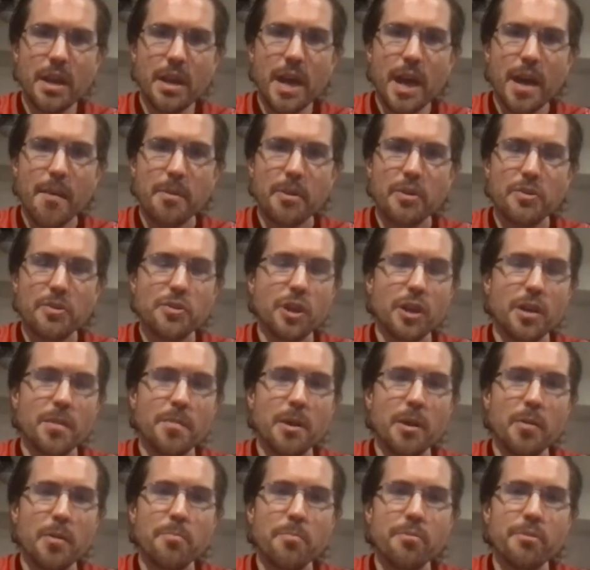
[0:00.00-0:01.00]
I'm going to talk
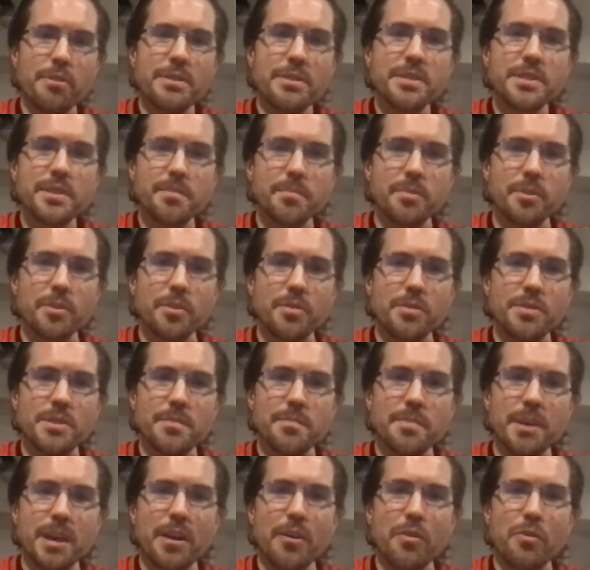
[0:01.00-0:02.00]
about principles
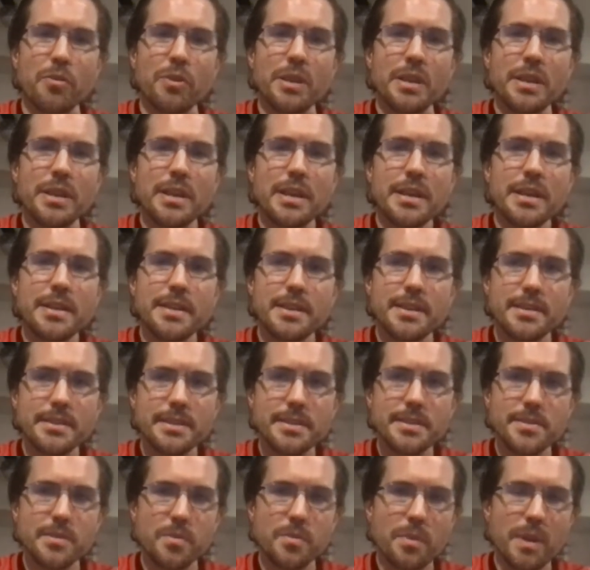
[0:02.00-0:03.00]
about this
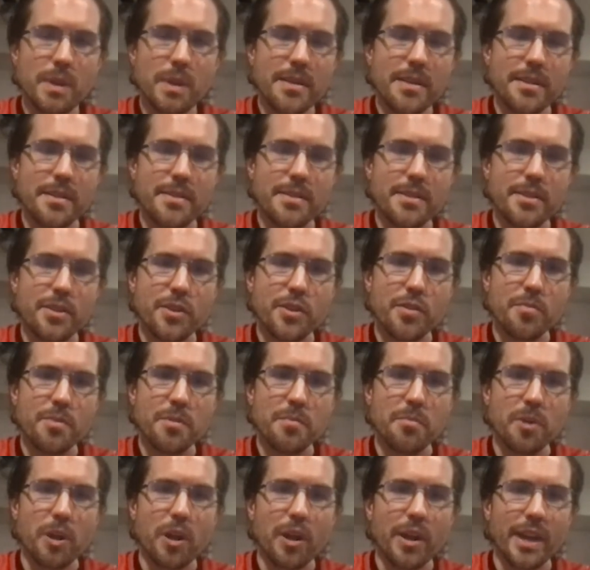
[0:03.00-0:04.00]
is the way that the
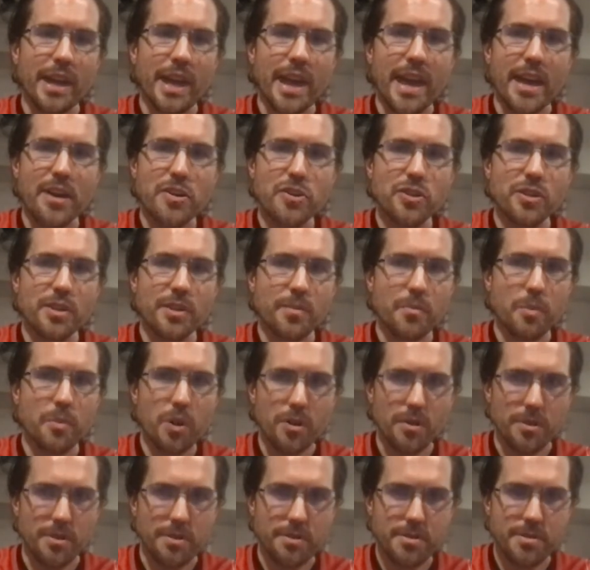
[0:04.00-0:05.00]
human body actually
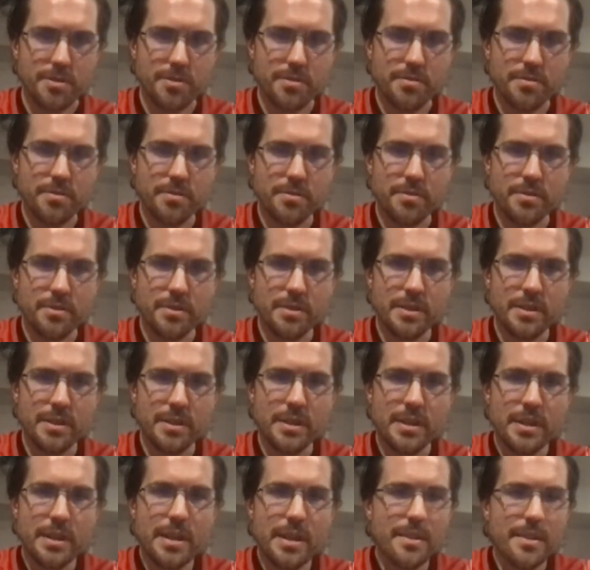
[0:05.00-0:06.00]
works.
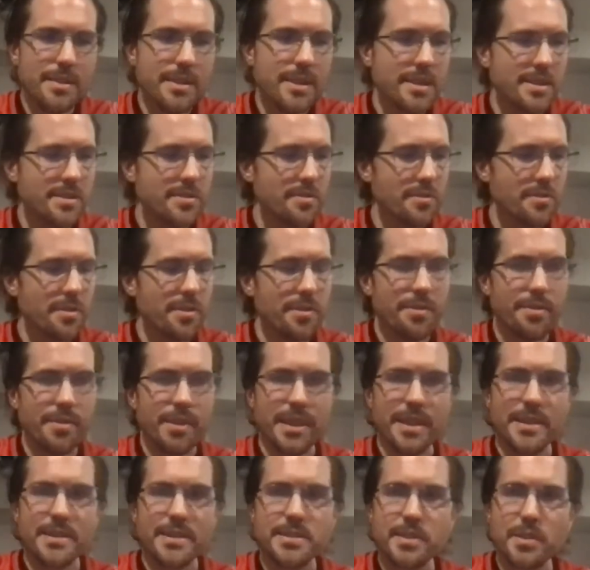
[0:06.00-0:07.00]
These are the
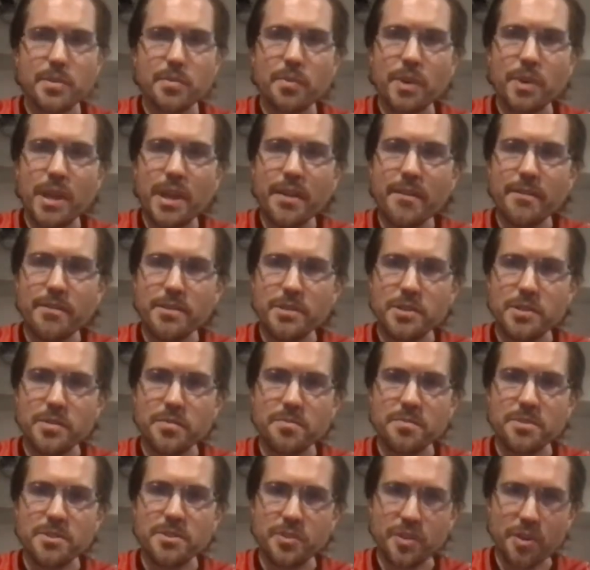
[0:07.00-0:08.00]
things that we have
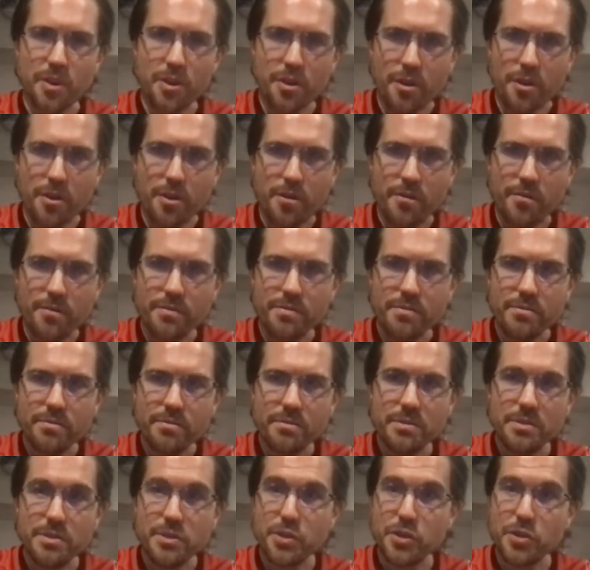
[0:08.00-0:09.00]
observed
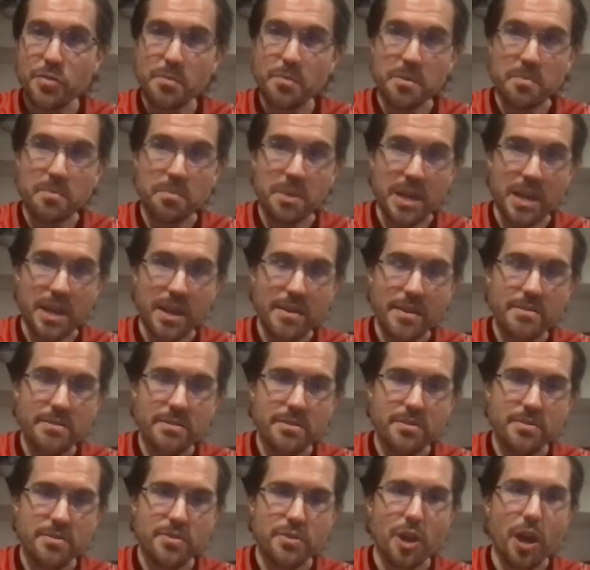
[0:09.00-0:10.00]
as human beings,
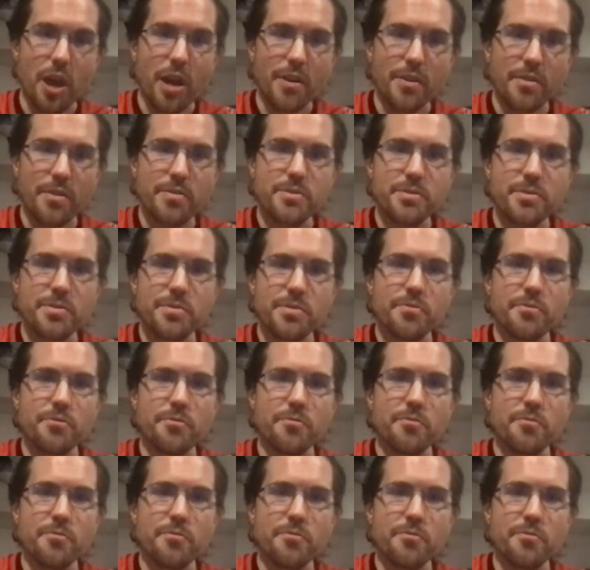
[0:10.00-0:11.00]
as doctors through
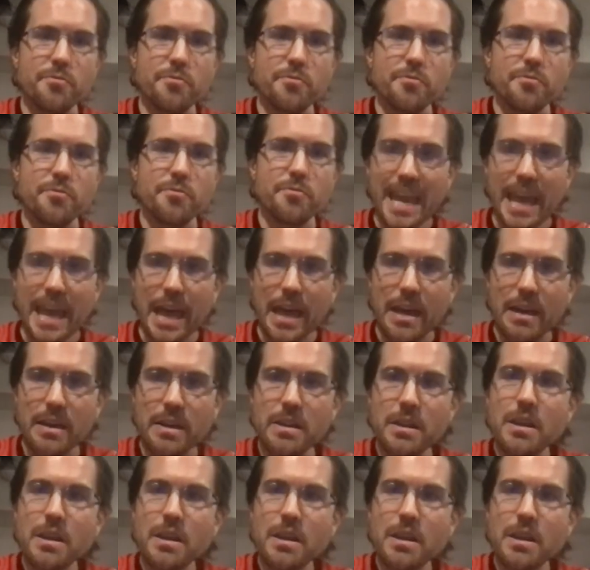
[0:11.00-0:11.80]
millennia.